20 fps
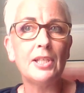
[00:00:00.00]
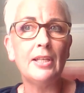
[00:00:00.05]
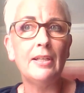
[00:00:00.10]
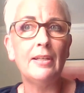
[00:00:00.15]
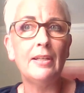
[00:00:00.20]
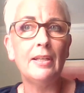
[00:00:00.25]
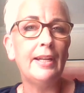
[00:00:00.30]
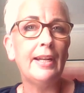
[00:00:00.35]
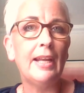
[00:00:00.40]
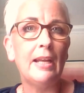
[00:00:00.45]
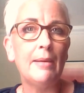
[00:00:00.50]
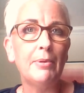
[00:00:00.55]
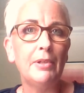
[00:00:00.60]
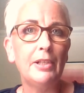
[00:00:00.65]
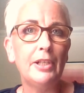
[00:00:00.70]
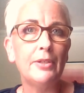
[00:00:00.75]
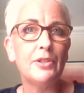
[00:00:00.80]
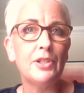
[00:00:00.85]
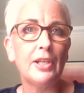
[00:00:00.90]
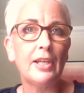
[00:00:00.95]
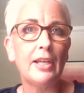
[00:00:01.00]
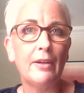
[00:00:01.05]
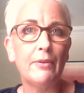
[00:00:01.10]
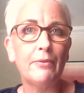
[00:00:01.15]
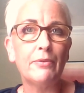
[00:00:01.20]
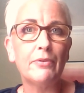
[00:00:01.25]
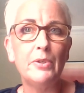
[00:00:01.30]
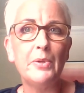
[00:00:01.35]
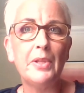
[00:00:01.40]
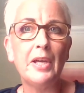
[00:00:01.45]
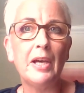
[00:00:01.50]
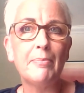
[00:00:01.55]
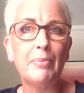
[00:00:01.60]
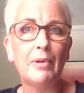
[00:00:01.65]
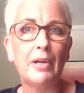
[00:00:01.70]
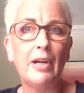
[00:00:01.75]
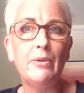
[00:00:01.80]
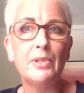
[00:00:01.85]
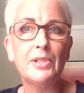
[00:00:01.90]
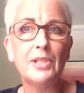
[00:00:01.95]
to enable you to go through that
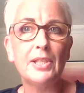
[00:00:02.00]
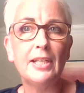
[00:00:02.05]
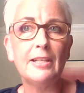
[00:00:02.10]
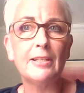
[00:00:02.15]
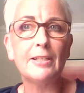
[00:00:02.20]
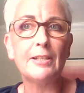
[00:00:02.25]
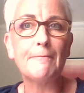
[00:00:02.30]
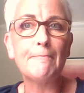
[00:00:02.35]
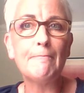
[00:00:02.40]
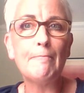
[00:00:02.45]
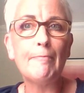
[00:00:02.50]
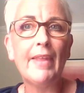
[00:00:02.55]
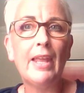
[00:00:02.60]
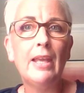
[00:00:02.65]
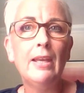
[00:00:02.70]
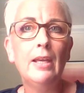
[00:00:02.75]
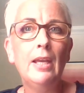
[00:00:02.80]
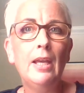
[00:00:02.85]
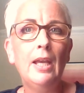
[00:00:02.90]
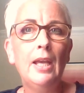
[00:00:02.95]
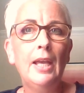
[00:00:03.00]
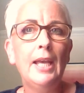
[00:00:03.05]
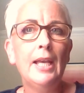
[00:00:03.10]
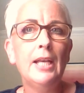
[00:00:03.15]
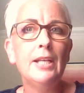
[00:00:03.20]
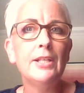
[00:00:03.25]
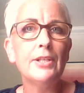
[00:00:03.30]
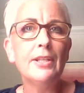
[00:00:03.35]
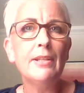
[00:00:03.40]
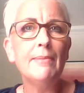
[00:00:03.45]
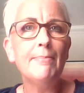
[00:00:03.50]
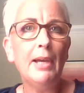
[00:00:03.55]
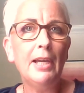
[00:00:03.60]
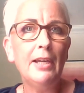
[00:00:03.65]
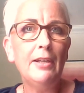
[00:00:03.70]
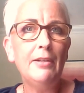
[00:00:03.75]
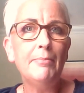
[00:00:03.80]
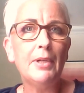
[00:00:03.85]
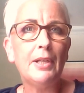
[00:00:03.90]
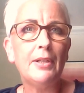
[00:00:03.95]
process. So at the
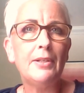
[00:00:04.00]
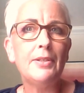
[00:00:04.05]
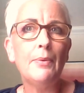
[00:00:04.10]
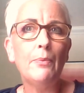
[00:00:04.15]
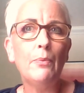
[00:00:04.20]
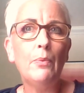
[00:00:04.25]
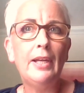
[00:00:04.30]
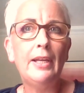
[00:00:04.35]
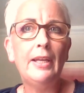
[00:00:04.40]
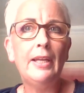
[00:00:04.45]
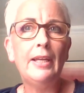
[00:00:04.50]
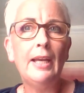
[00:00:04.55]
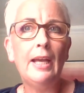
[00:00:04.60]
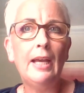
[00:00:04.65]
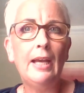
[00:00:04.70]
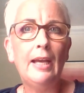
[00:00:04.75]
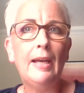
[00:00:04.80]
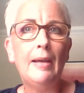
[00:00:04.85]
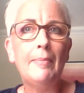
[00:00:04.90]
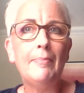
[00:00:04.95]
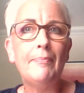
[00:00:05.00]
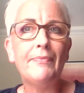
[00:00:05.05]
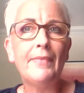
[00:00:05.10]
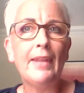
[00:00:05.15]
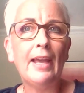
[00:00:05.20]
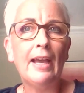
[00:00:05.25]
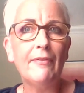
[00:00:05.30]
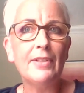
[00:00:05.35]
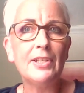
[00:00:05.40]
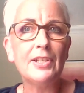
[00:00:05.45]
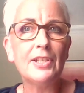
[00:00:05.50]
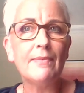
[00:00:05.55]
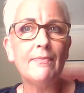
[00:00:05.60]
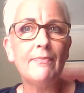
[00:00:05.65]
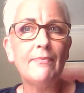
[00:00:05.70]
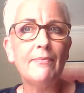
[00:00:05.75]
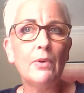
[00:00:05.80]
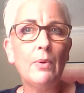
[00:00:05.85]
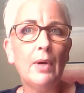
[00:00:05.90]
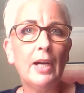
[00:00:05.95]
moment, we're having
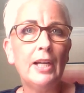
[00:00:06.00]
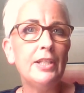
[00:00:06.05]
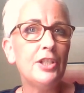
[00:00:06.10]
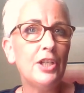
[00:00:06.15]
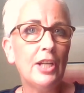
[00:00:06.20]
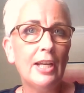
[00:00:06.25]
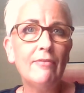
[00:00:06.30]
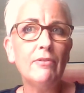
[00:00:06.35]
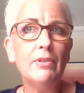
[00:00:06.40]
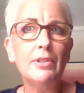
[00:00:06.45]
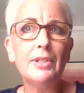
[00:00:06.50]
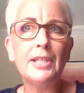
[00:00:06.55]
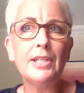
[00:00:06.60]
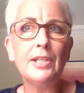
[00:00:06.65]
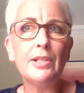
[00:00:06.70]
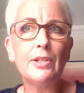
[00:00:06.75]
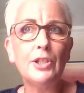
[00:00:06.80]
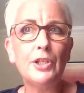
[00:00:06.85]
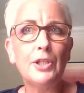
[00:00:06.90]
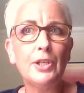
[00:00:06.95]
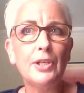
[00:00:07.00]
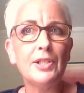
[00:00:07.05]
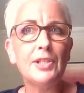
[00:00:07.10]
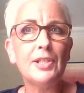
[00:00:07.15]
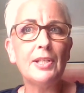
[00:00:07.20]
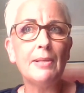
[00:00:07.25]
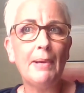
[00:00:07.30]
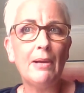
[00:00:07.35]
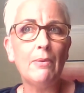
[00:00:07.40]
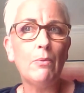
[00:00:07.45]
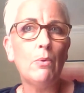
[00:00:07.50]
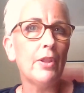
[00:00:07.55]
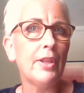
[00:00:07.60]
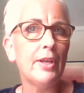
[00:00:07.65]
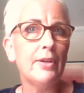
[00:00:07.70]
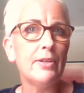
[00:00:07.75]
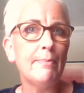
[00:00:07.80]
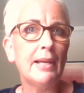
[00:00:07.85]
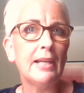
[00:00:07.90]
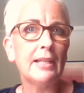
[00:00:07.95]
some quite general discussions about what
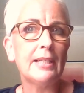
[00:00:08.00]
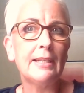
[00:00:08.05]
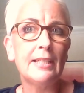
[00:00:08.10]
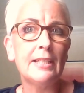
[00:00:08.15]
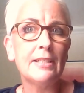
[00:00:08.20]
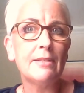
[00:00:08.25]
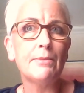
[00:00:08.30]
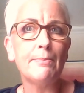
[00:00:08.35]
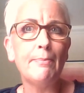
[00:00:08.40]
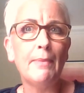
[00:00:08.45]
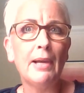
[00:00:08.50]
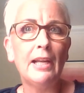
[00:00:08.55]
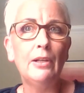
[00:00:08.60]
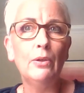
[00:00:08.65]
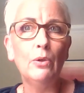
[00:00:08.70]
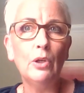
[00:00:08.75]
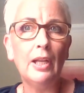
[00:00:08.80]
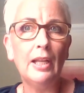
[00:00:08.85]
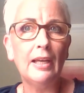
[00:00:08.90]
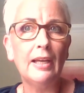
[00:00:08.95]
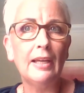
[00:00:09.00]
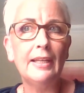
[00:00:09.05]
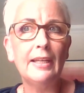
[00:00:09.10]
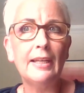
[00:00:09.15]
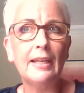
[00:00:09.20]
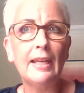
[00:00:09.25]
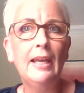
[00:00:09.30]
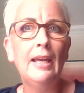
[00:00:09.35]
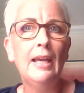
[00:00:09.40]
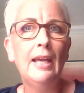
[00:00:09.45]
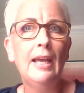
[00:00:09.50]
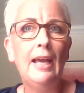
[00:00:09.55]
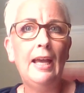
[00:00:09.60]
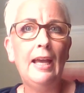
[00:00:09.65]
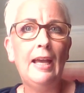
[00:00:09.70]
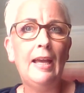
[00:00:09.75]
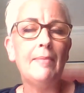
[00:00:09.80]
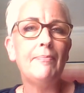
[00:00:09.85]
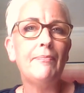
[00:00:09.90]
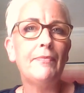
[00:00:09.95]
those mechanisms might look like.
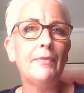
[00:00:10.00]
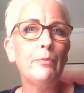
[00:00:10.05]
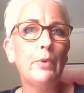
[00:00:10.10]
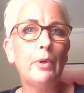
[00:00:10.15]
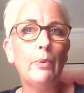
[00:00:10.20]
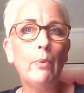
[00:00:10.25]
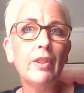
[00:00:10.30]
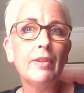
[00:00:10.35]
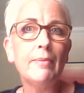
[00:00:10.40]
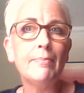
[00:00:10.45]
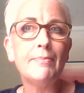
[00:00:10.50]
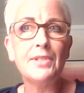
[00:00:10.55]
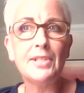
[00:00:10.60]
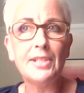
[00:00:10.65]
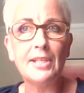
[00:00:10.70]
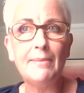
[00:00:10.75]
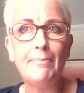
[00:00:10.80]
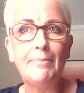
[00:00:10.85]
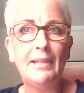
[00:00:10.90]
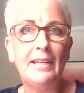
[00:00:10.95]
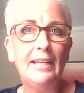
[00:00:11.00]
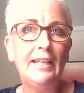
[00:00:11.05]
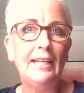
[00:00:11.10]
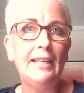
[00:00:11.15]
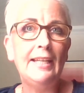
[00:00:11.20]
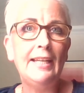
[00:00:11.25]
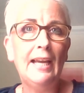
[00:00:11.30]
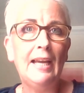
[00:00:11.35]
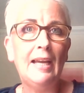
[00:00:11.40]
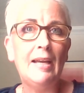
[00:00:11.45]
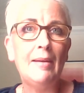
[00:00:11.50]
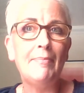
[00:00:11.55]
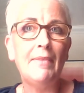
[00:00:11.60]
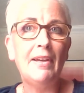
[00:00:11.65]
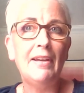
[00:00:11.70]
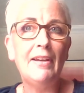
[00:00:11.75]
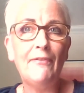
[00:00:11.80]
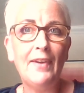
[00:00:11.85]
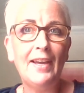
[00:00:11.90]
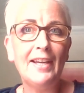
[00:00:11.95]
We want them to be
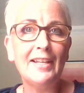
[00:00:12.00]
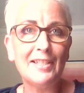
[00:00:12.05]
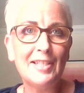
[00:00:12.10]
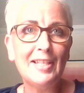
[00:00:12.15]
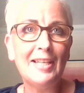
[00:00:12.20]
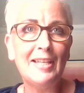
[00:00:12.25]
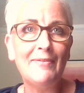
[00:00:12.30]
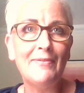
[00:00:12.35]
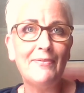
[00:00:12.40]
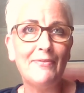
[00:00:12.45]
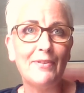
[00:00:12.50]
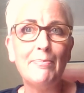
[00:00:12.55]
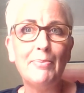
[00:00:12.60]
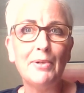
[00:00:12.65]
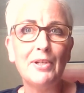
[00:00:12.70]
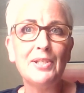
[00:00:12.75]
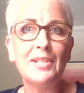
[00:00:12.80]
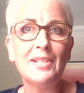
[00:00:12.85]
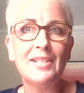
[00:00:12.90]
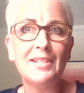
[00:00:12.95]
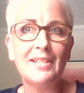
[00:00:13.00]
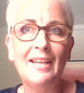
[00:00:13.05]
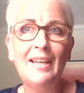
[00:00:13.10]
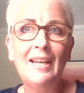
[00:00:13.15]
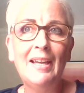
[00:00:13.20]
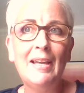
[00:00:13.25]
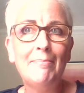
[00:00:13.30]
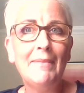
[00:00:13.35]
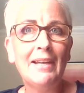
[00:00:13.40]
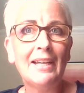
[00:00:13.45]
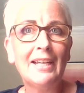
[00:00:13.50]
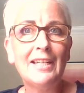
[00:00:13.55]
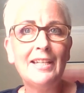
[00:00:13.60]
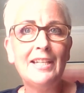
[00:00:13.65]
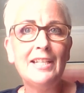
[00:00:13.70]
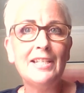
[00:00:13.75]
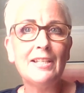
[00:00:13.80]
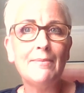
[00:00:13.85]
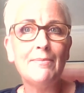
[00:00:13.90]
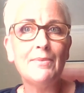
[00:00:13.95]
effective, robust
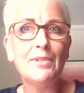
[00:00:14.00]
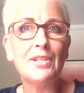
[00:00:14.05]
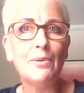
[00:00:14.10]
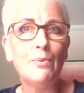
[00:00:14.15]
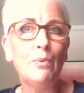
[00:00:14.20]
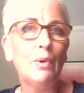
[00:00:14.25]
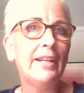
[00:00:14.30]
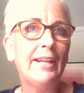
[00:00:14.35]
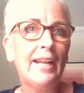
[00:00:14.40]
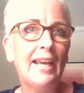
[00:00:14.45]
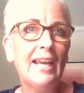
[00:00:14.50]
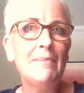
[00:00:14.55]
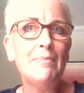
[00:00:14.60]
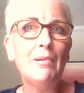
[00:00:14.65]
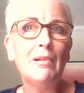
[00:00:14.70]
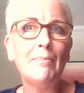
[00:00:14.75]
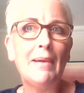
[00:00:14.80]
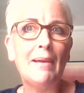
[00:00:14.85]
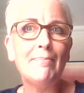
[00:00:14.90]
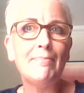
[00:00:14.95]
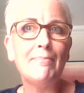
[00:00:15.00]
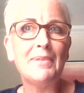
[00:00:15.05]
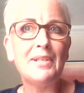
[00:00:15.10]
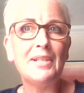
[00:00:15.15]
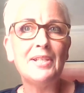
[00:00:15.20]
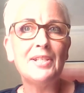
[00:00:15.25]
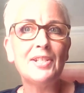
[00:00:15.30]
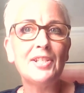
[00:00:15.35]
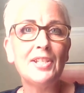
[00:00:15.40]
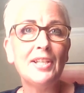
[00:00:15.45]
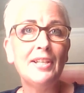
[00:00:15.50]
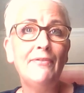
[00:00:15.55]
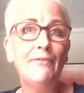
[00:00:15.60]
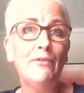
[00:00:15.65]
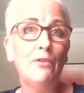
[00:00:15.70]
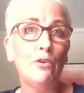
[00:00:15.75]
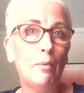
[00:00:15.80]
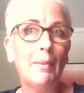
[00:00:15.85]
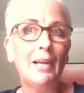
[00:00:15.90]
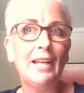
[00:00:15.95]
mechanisms that will enable members to
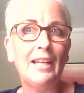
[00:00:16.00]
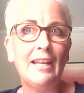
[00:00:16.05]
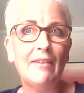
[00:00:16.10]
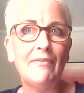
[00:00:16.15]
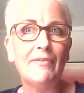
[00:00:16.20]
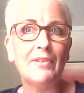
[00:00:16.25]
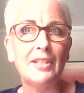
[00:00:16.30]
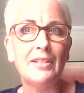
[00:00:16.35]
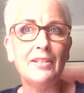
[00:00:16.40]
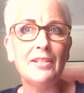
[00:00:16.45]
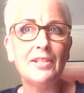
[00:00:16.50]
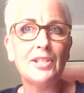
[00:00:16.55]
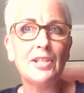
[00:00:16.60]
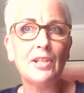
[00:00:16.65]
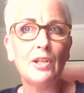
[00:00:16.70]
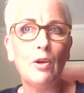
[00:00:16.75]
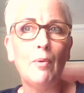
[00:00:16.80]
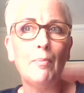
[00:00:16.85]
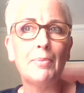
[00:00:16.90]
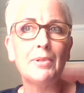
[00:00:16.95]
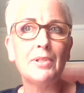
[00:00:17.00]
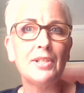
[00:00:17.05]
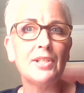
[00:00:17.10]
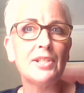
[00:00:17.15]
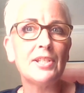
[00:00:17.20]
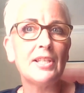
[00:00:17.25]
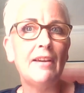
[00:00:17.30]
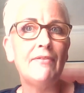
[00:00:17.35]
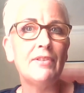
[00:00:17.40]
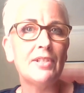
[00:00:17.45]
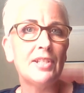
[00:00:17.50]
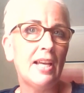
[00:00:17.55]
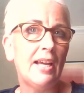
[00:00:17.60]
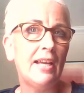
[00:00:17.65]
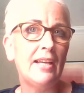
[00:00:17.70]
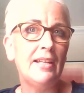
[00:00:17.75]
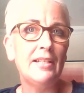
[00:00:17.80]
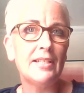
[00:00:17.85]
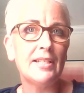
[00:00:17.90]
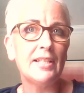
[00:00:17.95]
formally evidence the competence they've
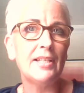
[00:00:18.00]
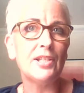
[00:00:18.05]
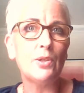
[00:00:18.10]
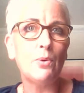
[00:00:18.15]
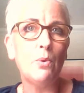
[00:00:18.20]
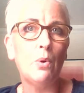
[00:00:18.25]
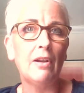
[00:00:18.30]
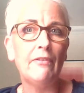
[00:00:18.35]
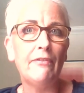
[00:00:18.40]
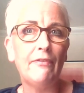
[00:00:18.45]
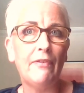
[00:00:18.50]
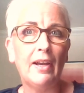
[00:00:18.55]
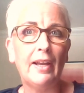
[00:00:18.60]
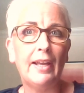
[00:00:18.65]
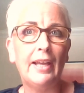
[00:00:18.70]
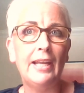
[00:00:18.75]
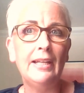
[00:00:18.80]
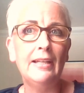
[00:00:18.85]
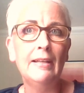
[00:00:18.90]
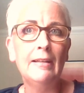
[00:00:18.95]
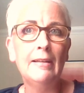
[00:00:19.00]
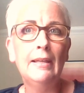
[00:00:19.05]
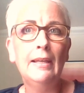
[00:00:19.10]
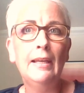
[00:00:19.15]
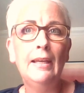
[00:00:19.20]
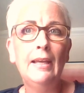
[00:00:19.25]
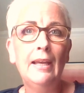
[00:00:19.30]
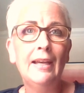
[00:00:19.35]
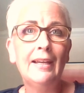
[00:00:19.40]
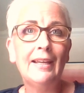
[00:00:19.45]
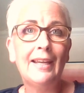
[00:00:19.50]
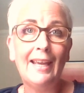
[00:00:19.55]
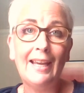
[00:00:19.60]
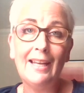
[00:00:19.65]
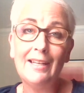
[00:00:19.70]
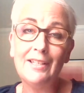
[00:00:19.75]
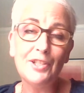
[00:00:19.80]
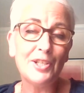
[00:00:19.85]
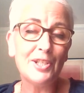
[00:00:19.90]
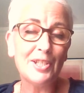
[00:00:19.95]
attained since qualifying.
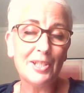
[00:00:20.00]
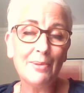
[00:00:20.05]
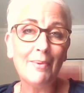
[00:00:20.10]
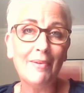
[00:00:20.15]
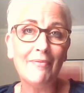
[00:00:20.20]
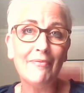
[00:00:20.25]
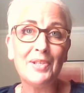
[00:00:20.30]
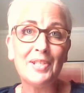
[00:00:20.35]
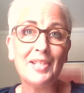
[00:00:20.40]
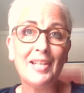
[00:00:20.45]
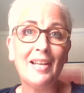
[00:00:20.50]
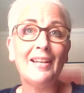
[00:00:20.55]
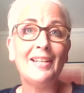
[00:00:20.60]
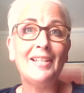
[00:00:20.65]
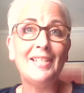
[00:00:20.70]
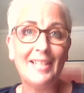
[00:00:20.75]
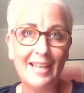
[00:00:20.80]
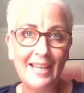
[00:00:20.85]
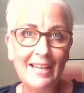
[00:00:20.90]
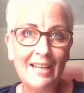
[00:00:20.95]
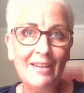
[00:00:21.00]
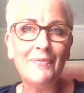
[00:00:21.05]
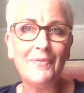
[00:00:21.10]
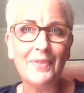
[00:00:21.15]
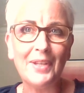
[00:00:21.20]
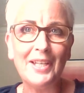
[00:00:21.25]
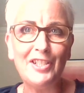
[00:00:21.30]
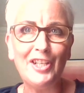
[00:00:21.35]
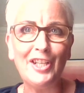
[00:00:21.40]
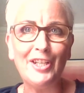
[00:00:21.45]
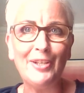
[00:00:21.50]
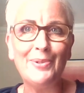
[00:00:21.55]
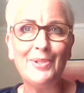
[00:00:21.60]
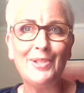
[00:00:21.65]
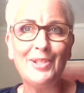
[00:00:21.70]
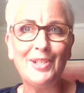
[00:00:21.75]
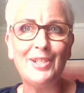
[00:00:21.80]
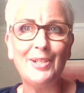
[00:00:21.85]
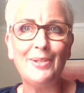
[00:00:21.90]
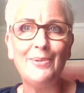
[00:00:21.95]
Again, just to emphasise, if they choose
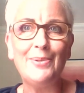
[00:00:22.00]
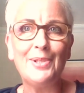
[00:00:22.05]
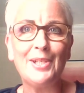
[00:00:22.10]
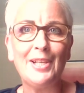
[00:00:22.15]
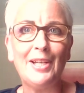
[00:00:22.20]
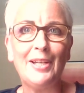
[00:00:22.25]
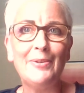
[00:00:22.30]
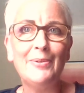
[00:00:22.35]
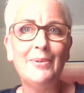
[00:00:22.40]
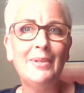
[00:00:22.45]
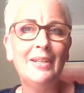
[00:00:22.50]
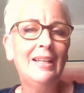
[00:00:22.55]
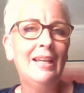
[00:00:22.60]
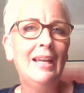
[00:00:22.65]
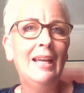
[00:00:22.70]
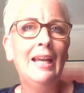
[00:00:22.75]
to do so.